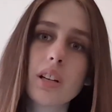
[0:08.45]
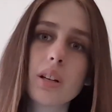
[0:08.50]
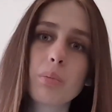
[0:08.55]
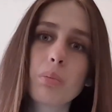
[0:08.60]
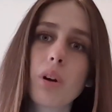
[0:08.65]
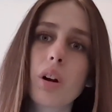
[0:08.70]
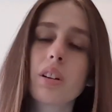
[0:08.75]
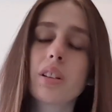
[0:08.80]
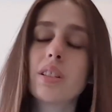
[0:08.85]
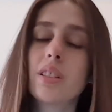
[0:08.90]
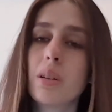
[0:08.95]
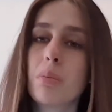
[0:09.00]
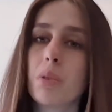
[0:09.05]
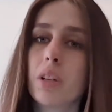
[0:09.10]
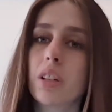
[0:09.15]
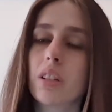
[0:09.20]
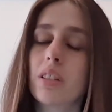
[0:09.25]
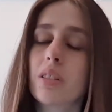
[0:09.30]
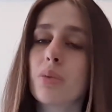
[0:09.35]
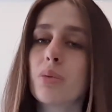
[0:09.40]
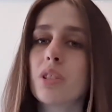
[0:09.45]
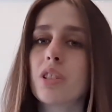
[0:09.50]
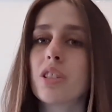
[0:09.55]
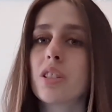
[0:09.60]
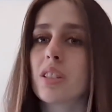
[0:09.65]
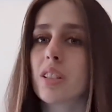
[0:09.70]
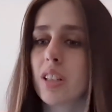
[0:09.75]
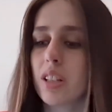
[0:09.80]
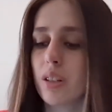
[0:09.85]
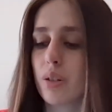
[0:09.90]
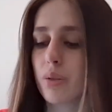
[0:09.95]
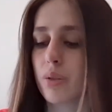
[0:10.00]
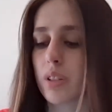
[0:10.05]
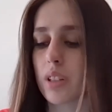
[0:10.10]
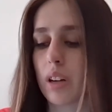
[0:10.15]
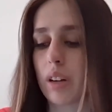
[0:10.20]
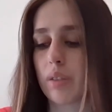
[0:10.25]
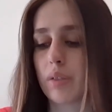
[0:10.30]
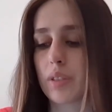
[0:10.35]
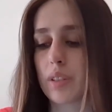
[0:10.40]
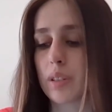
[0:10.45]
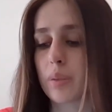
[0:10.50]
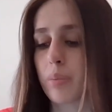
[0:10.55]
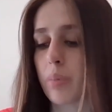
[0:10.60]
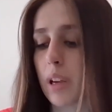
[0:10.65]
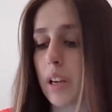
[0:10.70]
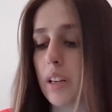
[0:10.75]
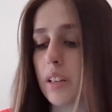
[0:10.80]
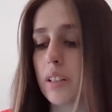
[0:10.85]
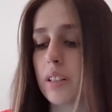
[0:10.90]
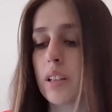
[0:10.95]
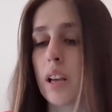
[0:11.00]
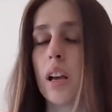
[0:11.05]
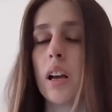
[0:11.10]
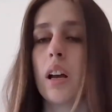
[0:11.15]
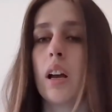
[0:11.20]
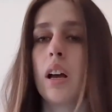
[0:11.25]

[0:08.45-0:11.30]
and proxemics, which is the use of space.